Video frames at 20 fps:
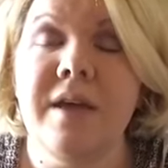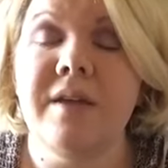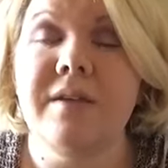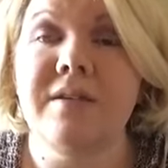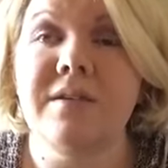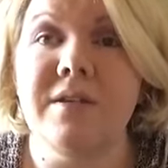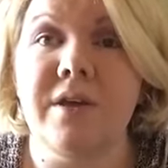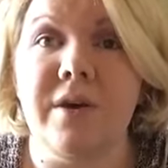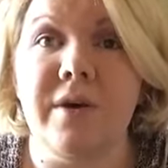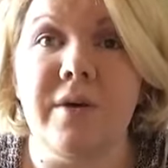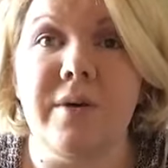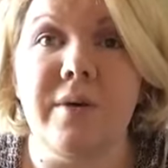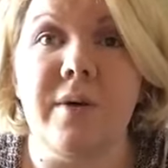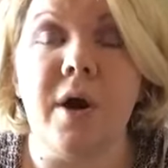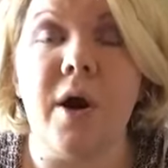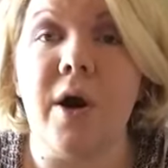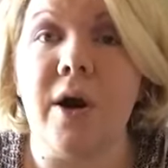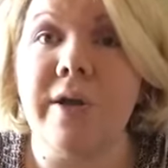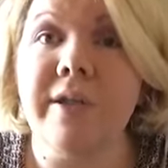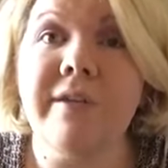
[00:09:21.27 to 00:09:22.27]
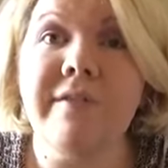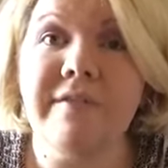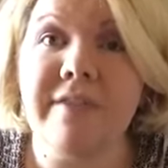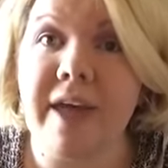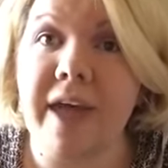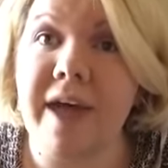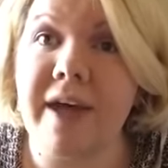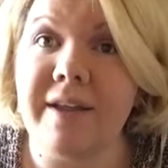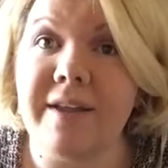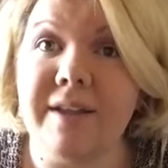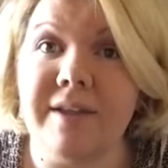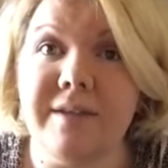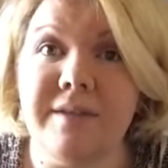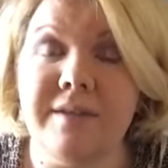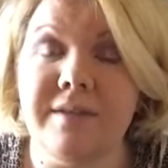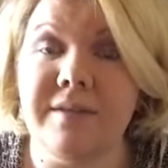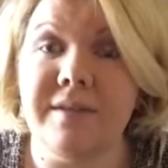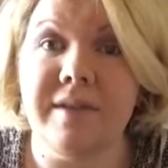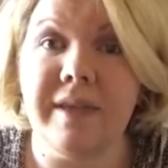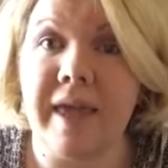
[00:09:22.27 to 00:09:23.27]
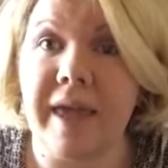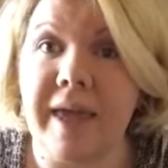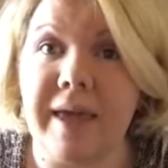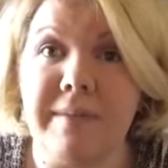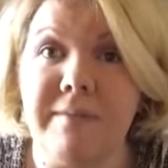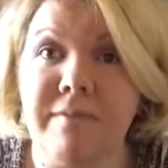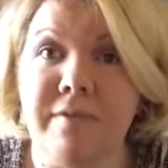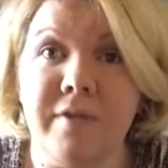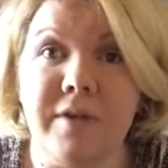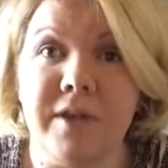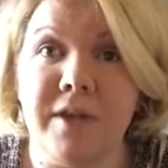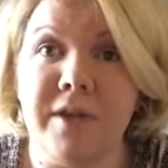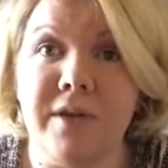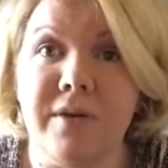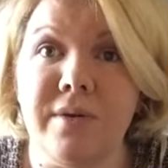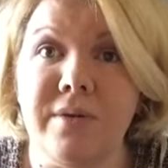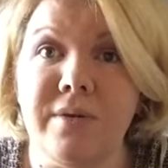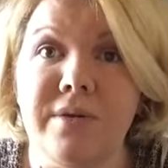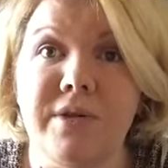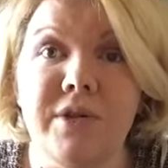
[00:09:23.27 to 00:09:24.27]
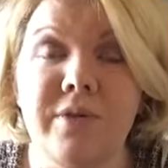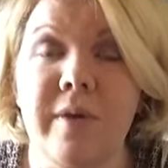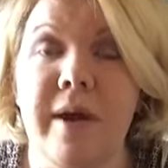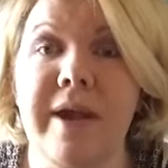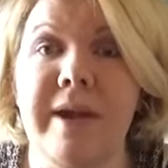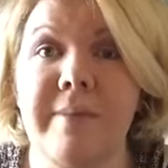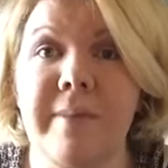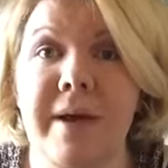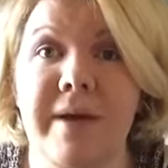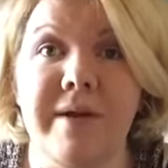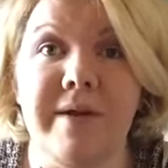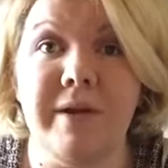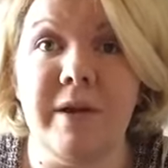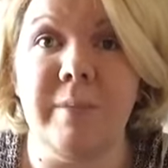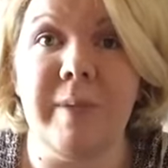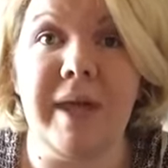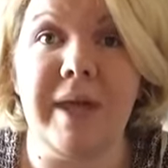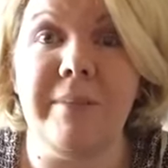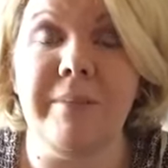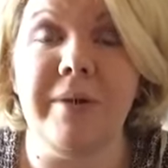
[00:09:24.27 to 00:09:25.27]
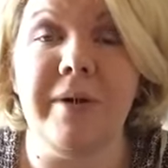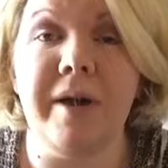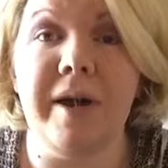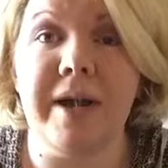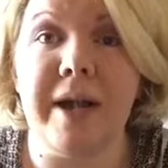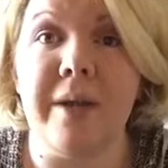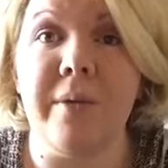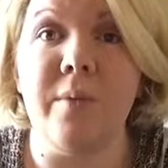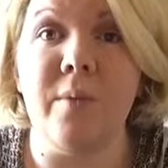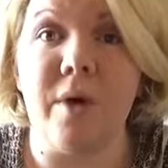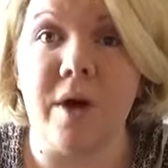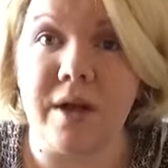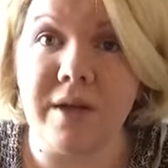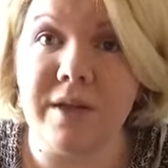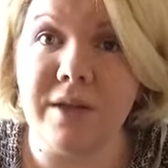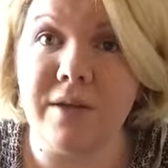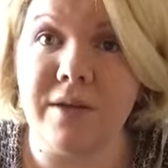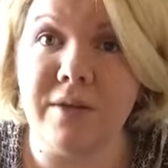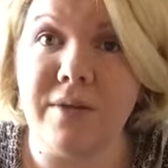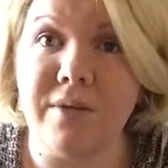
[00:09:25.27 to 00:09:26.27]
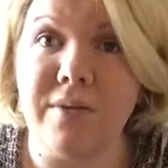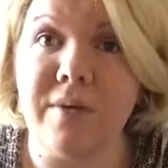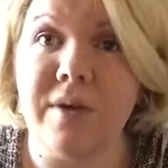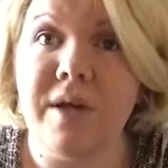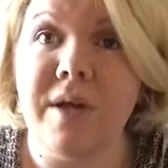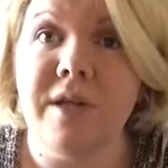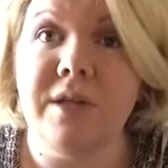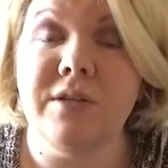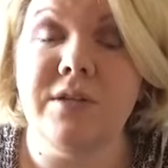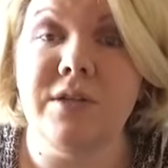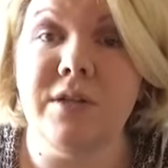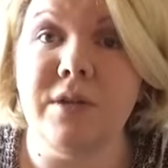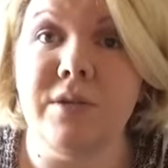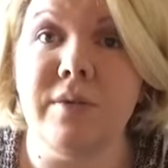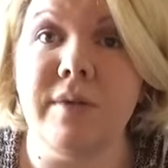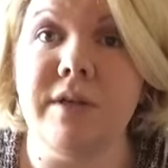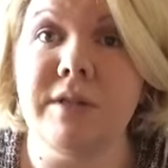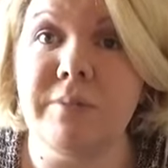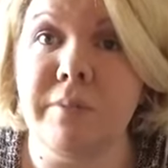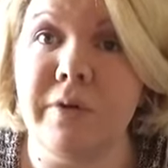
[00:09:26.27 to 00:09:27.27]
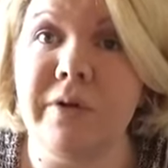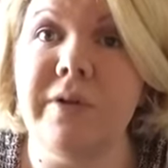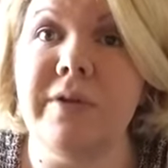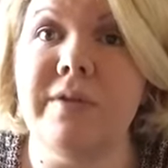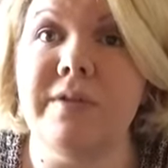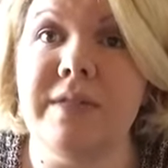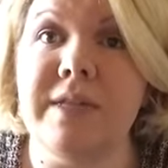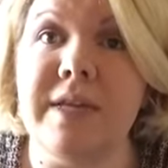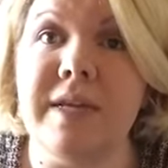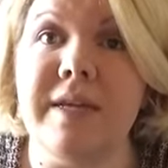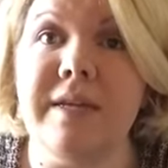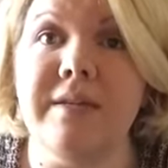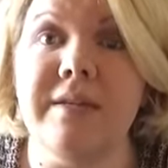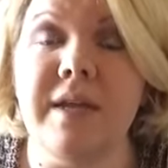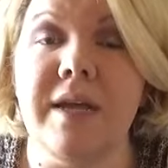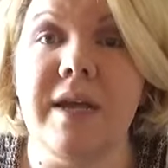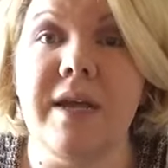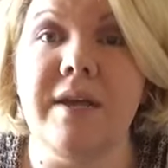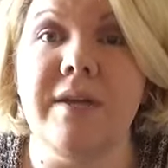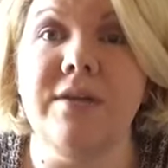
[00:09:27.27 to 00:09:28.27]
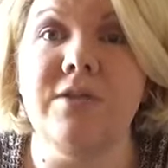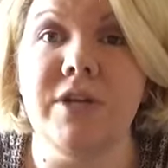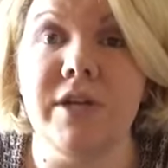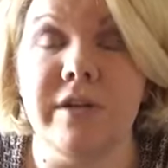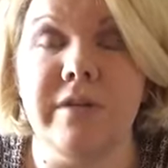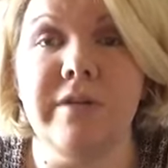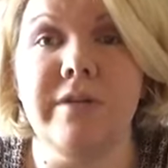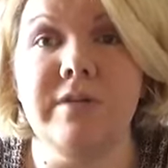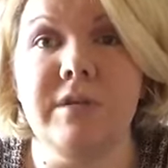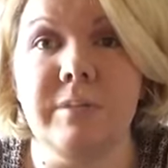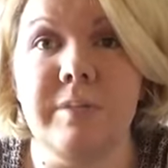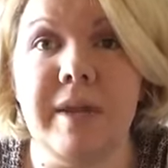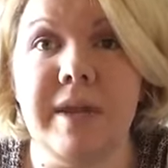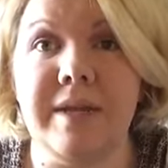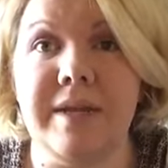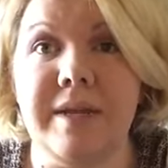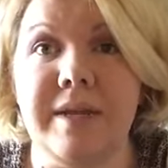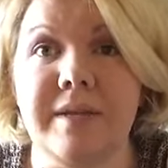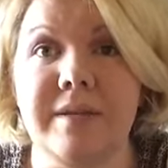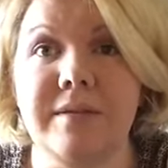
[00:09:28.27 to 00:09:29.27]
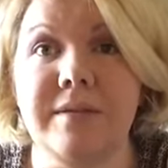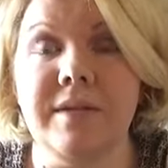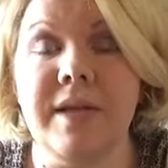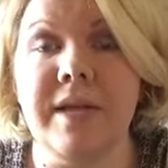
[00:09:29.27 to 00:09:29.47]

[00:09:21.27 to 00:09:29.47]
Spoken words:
So all of that is game for you to write about in your paper, and I want you to explore those things and share those opinions.